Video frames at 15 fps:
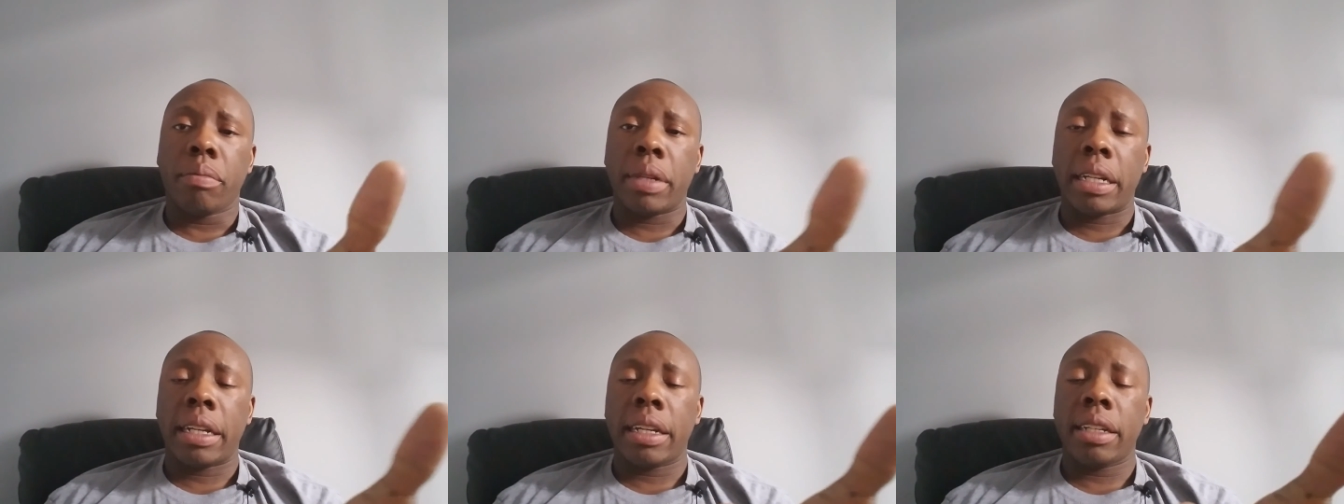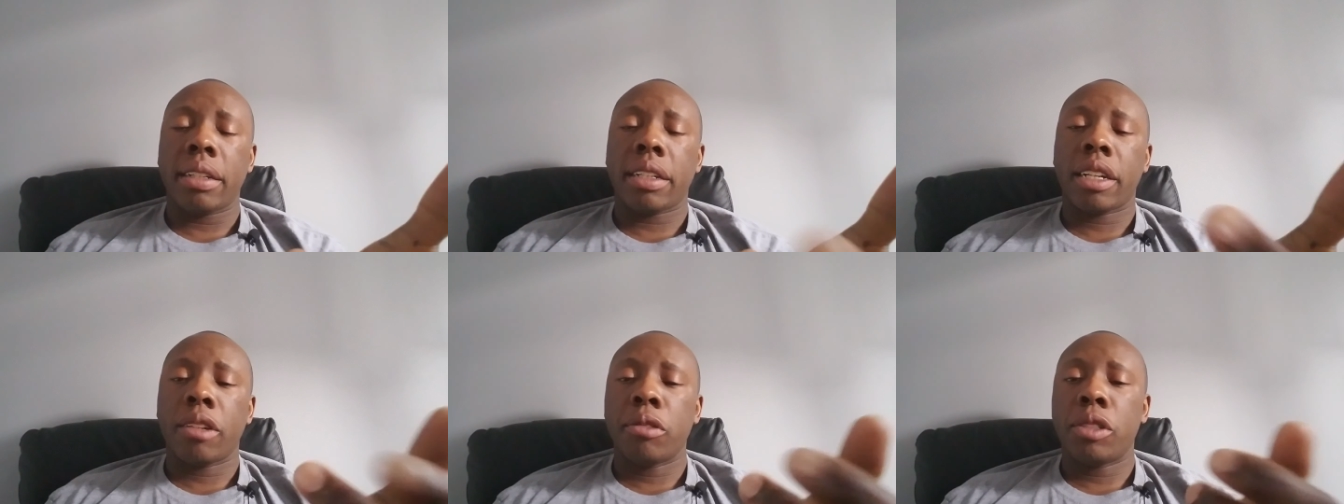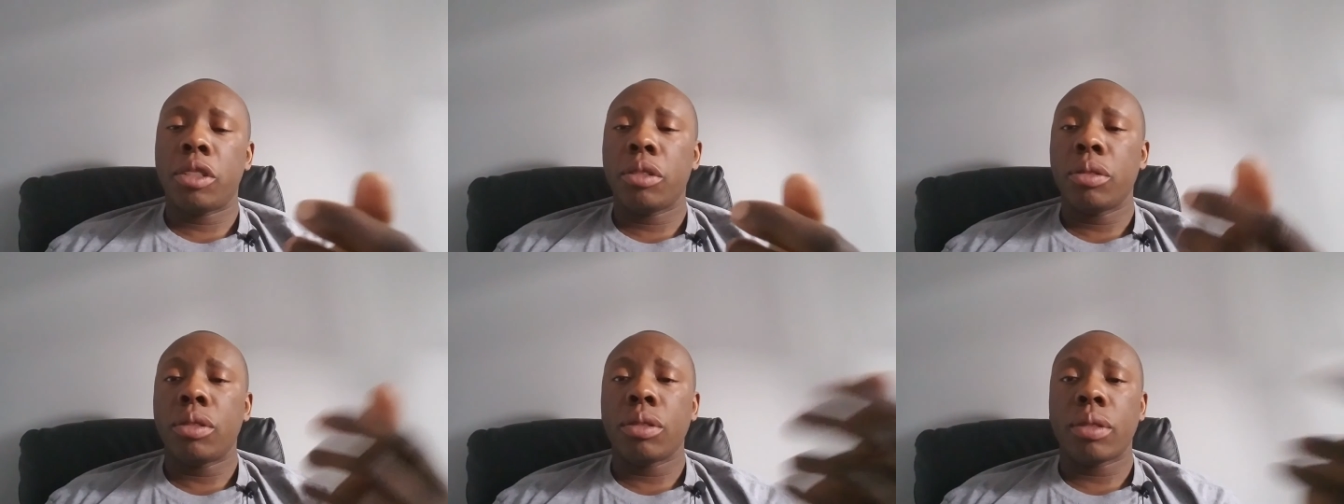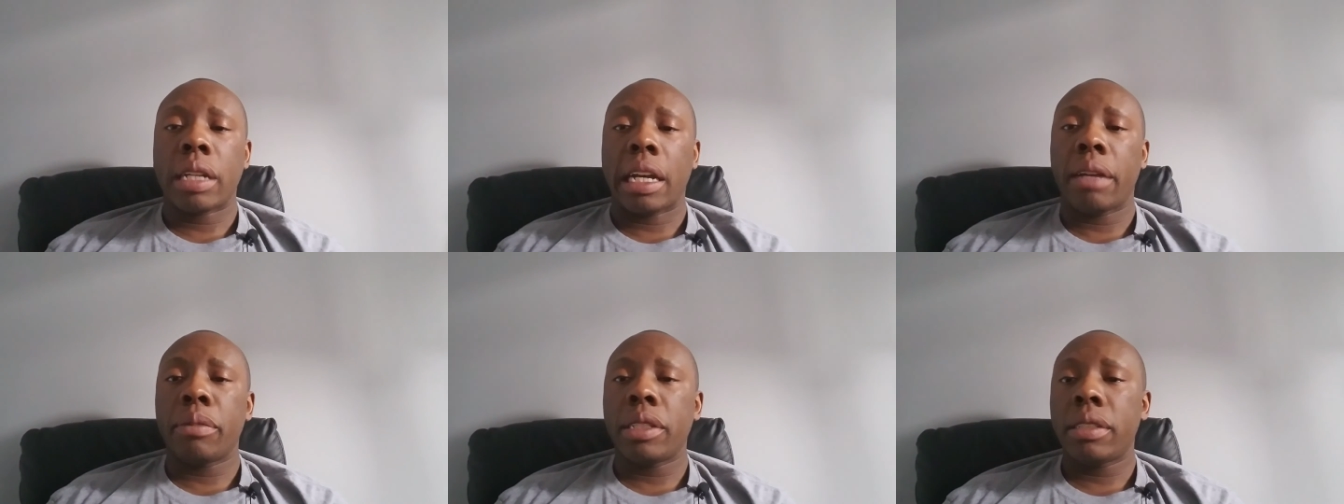but I encourage you to
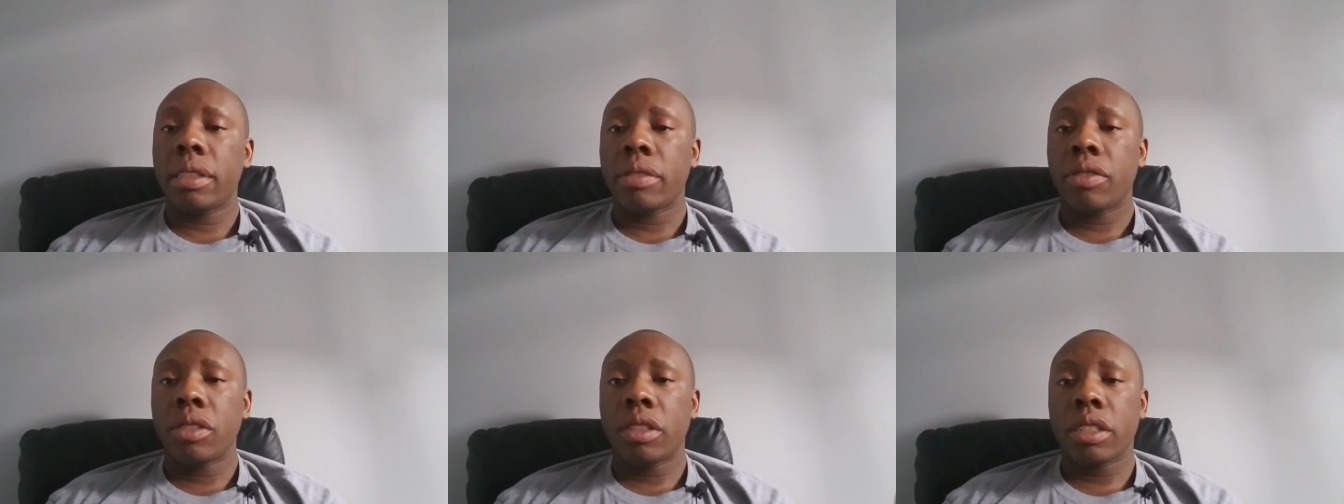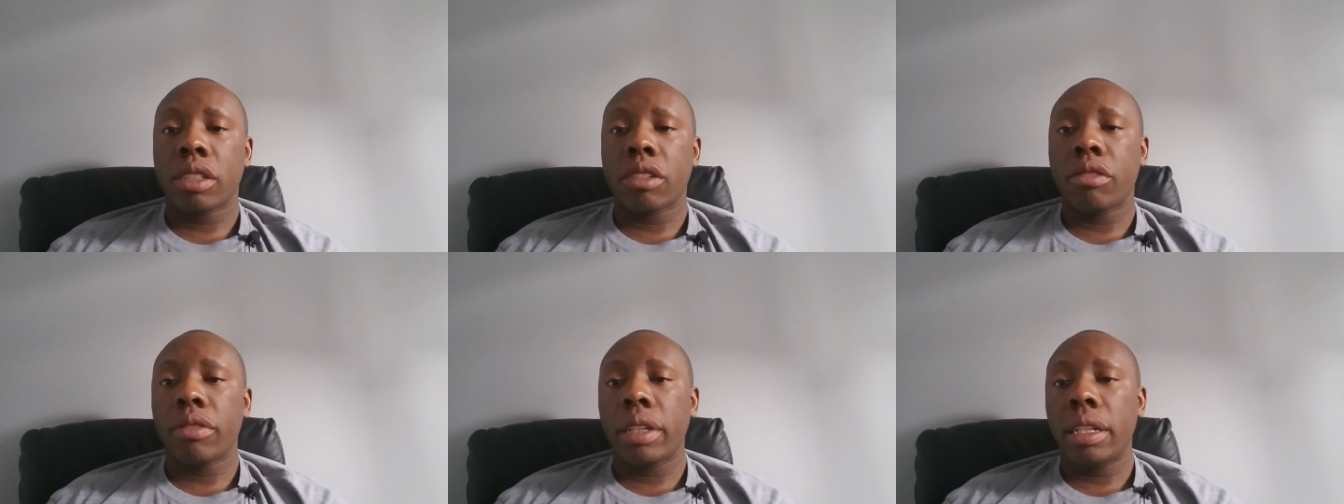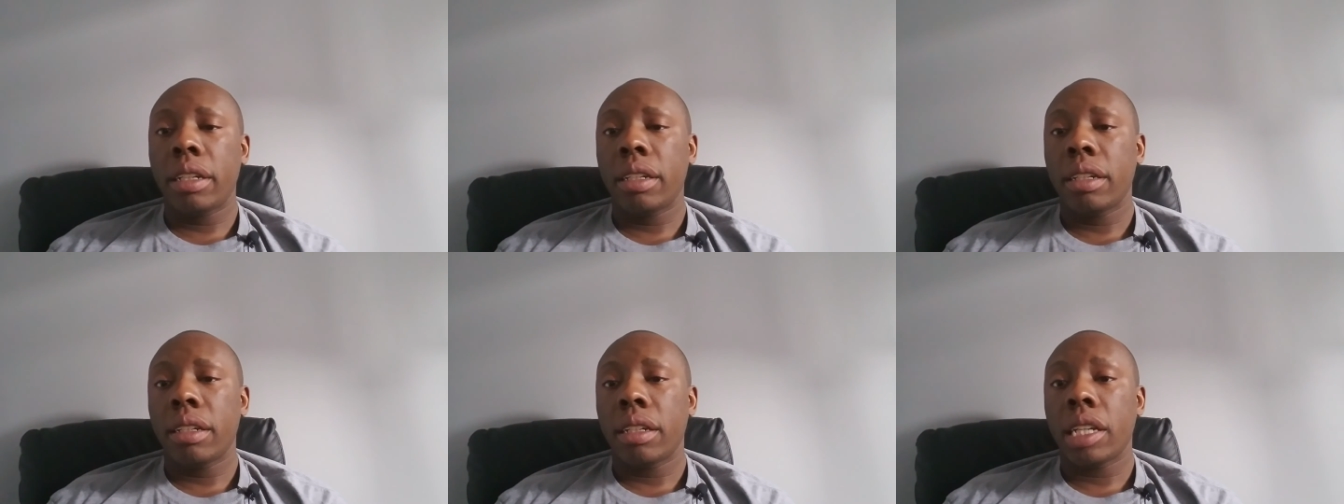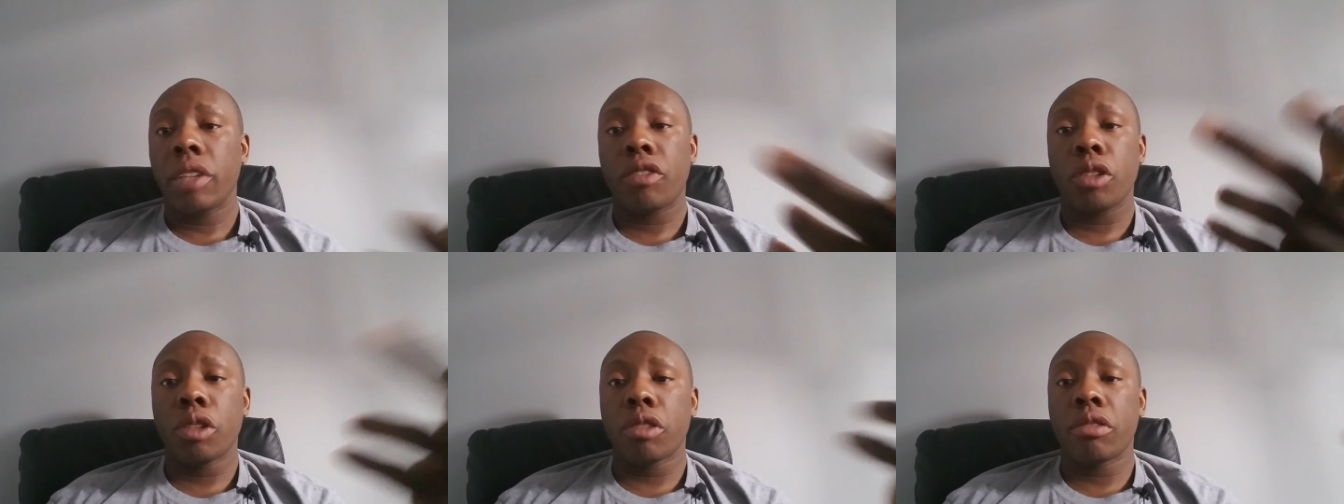comment if you disagree,
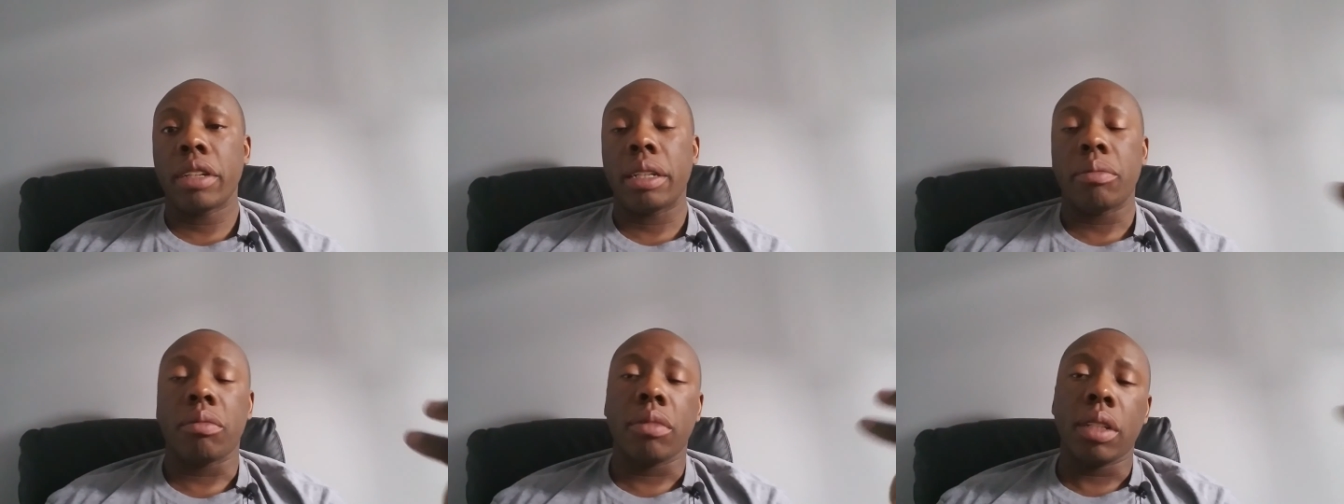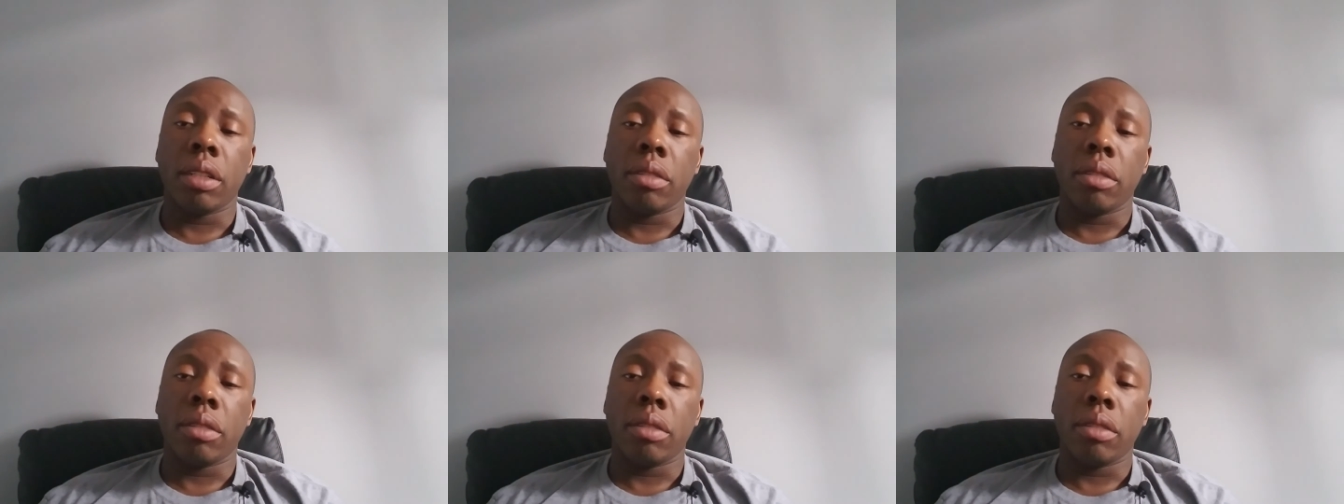if you agree.